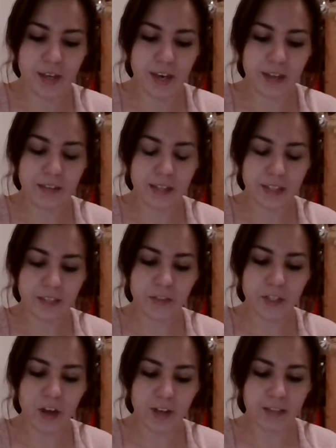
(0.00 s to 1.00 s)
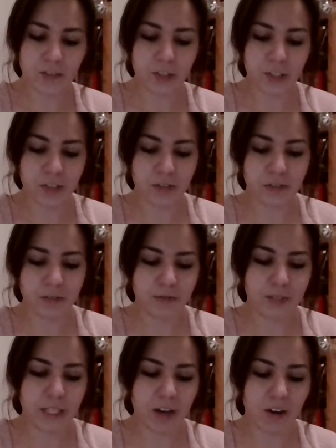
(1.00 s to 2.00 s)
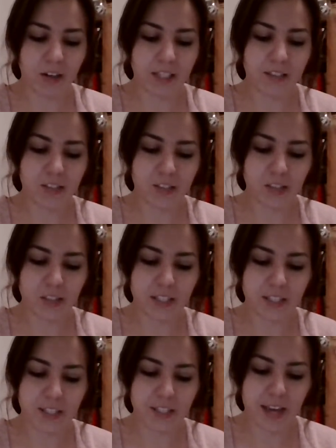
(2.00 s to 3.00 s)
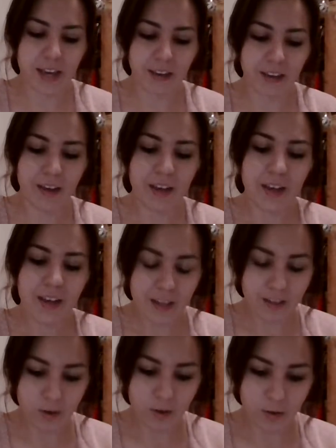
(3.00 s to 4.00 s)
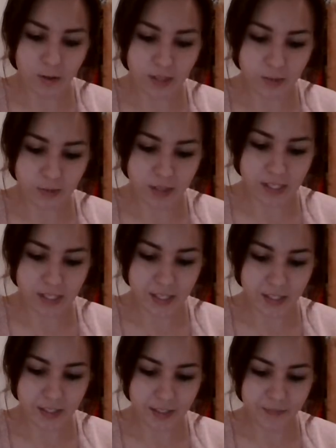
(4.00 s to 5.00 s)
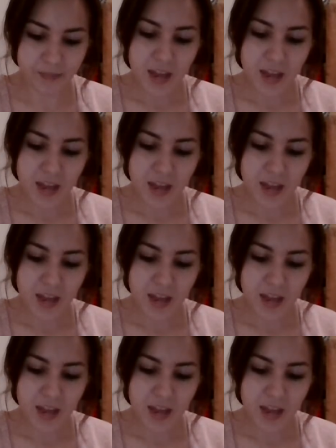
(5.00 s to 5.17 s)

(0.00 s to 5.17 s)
At the end of the long afternoon, when the audience stood and sang, in chorus with the singer,